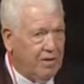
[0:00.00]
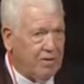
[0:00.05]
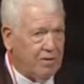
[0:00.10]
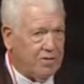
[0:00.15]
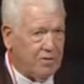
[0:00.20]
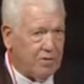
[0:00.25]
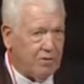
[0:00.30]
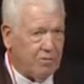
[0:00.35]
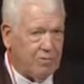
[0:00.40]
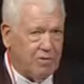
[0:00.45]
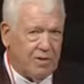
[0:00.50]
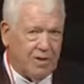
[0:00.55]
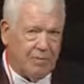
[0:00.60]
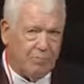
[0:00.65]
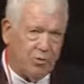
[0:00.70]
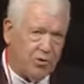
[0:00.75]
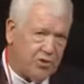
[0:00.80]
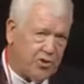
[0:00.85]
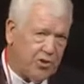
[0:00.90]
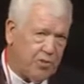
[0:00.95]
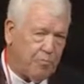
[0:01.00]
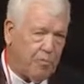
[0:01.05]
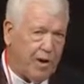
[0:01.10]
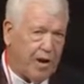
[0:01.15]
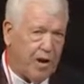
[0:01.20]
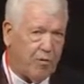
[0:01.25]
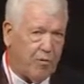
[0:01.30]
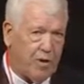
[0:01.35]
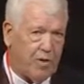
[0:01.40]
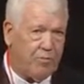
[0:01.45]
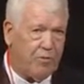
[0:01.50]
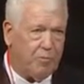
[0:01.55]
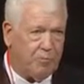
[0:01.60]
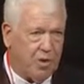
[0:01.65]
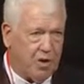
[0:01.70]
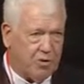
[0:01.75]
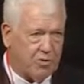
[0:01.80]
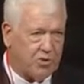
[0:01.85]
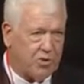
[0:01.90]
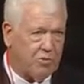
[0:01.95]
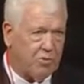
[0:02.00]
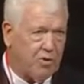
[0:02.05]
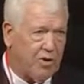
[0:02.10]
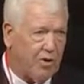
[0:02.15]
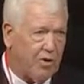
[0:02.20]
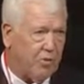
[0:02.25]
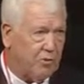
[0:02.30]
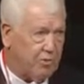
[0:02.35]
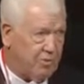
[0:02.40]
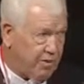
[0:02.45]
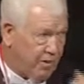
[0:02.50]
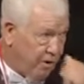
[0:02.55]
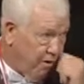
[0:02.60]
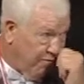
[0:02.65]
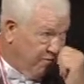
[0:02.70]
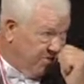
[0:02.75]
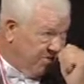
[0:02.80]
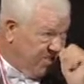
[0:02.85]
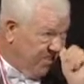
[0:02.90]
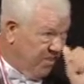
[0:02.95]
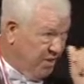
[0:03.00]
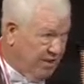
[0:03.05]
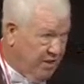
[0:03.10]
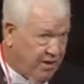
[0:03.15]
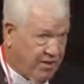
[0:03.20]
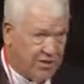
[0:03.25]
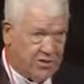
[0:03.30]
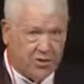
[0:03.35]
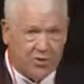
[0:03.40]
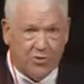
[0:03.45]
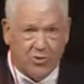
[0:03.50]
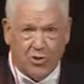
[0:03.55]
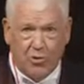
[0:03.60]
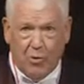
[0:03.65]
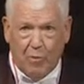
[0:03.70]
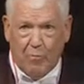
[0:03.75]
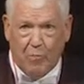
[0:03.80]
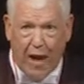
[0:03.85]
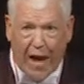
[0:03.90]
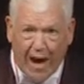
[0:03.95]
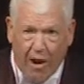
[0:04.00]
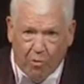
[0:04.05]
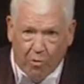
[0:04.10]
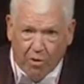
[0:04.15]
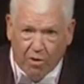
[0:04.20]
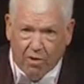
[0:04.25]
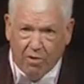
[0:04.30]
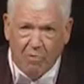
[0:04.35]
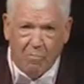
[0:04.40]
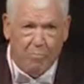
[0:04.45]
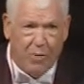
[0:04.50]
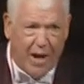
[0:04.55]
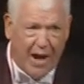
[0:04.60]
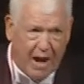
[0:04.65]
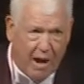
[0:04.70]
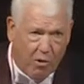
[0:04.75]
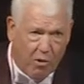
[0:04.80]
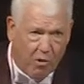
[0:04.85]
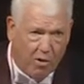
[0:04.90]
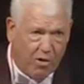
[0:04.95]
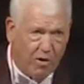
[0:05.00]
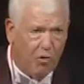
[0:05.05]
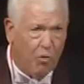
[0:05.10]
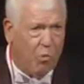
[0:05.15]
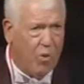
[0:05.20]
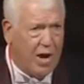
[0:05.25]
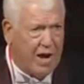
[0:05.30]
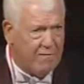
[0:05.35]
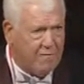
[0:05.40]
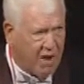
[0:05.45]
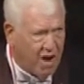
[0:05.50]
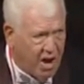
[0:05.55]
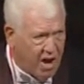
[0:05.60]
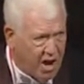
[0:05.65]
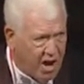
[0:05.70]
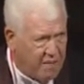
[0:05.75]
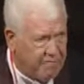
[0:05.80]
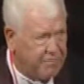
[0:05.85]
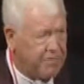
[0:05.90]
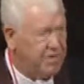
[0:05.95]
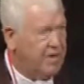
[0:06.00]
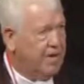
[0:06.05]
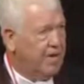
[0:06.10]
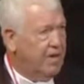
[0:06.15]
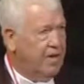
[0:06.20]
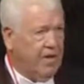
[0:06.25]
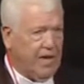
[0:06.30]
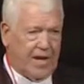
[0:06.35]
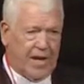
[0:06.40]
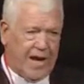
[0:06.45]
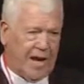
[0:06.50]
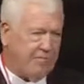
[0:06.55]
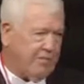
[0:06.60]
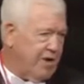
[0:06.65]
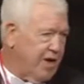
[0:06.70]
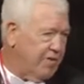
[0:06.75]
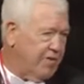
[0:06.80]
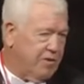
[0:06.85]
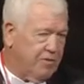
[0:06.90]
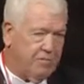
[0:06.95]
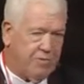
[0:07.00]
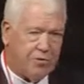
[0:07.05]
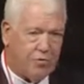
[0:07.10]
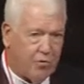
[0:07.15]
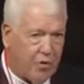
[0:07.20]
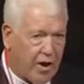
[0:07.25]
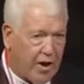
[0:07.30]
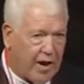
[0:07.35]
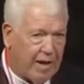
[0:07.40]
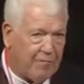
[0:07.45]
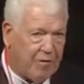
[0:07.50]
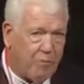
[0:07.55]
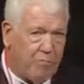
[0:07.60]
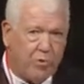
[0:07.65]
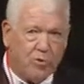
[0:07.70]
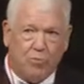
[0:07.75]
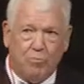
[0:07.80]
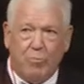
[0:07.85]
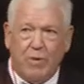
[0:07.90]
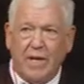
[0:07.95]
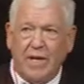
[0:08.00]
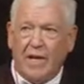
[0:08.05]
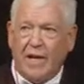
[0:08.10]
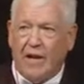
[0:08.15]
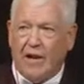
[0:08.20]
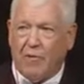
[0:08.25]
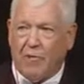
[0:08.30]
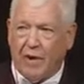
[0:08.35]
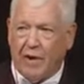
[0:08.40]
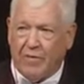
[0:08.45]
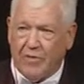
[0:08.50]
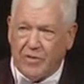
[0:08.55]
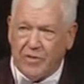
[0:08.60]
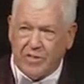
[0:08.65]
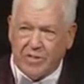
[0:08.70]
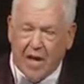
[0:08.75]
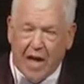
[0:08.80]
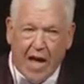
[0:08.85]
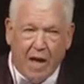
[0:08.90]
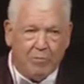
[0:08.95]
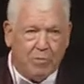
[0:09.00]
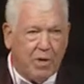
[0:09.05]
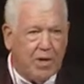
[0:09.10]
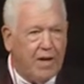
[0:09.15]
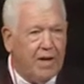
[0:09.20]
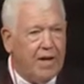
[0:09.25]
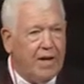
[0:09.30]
So I'm pushing the power up, the ball's going lower. All of a sudden, the LSO's going, power, power, wave off. And I've got the throttle, I've almost bent it in around the stop.